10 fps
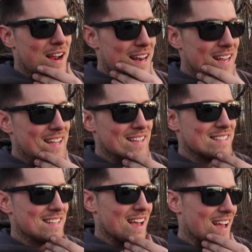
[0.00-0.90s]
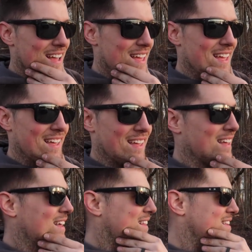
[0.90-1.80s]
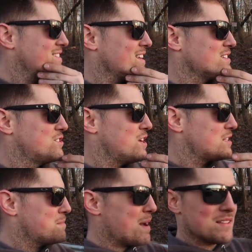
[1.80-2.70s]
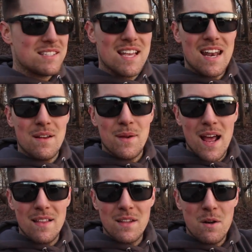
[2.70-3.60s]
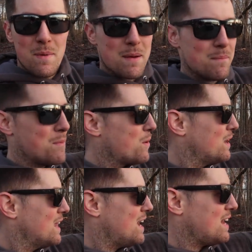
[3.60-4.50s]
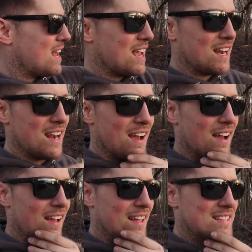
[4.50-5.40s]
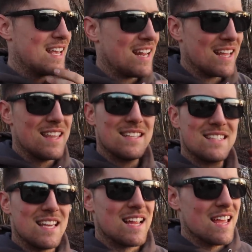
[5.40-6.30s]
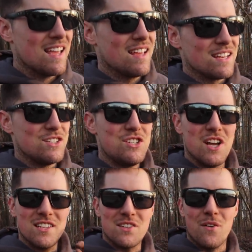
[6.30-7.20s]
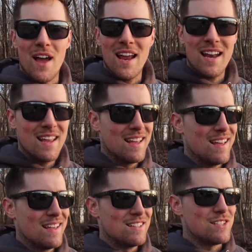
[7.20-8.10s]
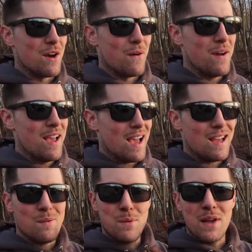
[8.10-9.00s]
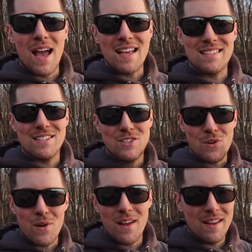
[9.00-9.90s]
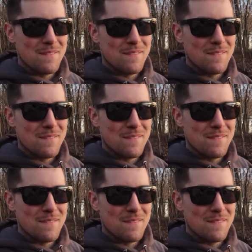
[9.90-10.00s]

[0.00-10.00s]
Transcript: ready because uh, the sun's just about setting. We got a little bit more light and uh, it's hitting this thing just right. So I hope you guys enjoy.